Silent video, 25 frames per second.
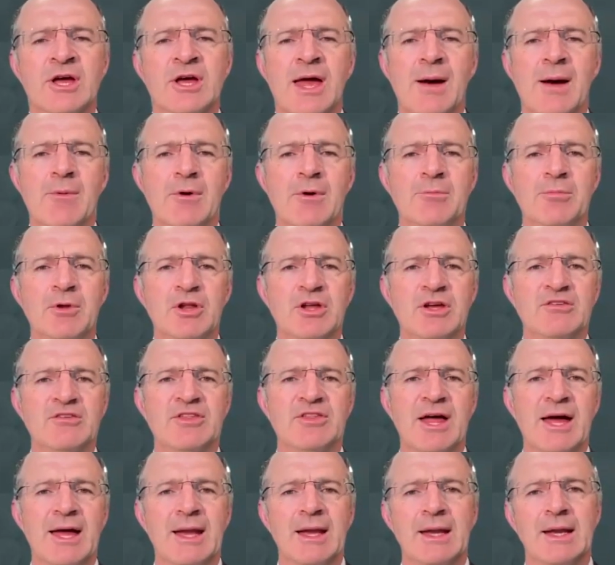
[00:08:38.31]
And we believe
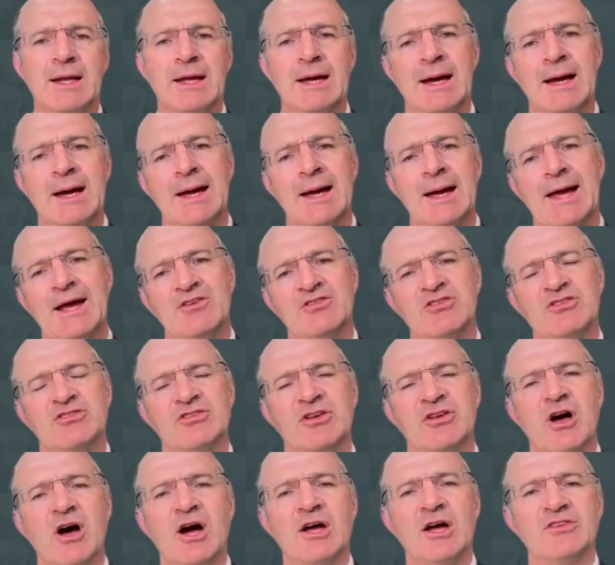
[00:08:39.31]
that
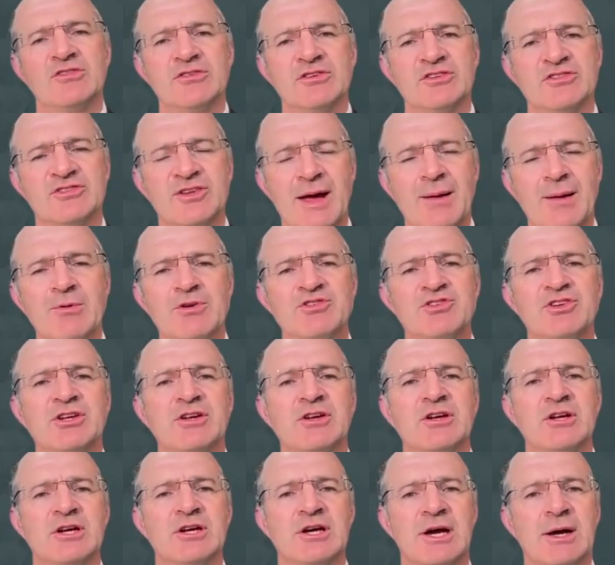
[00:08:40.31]
exercise of
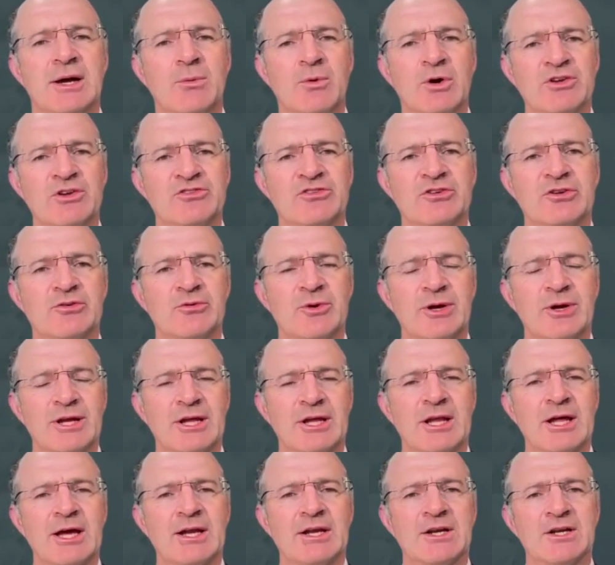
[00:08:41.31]
establishing a Western
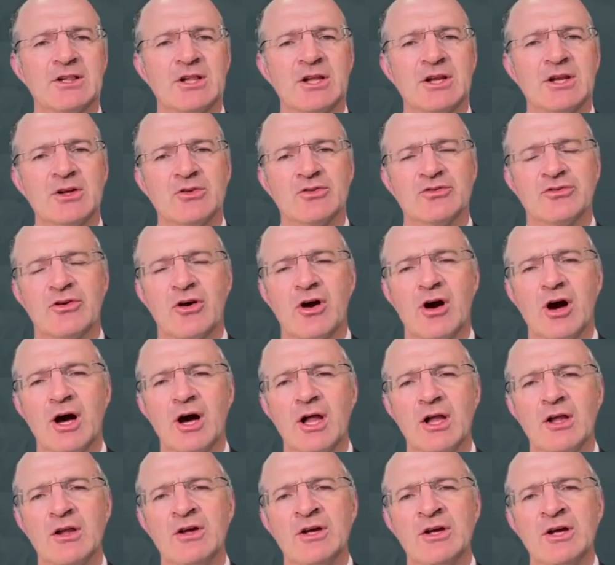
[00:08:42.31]
regulated clinical
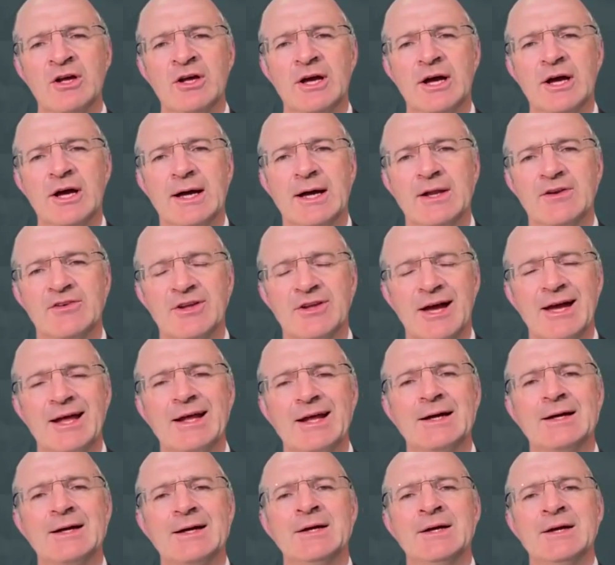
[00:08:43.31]
trial
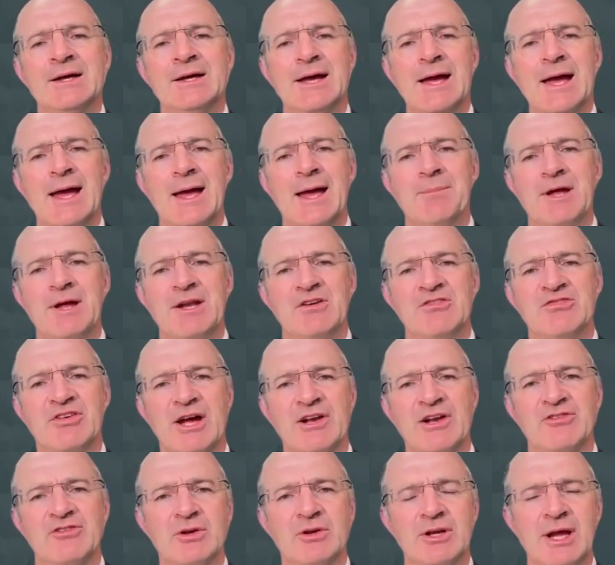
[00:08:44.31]
data and
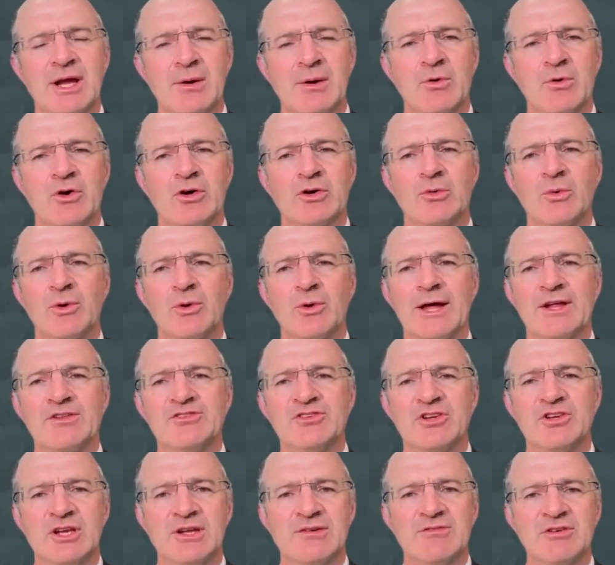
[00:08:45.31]
manufacturing network will add
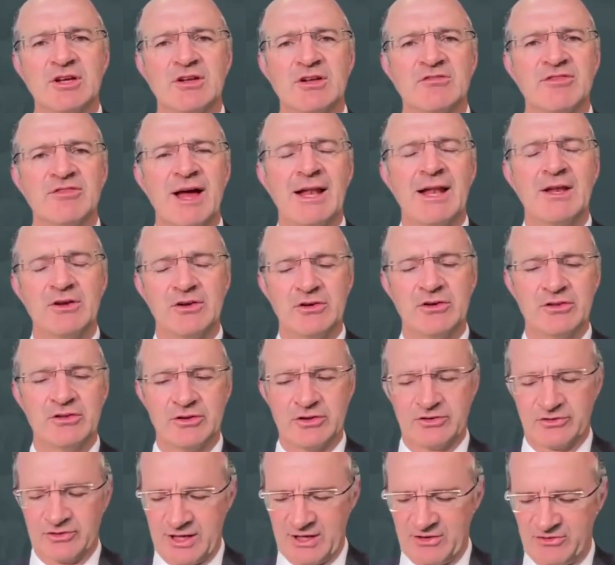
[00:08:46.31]
significant value to
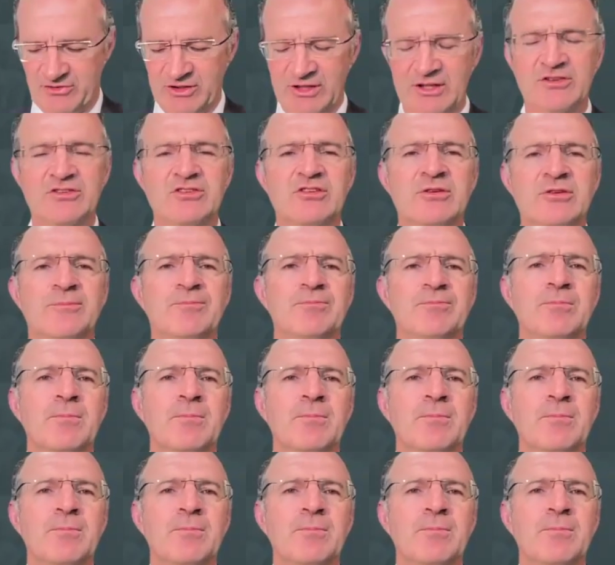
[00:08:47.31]
these assets.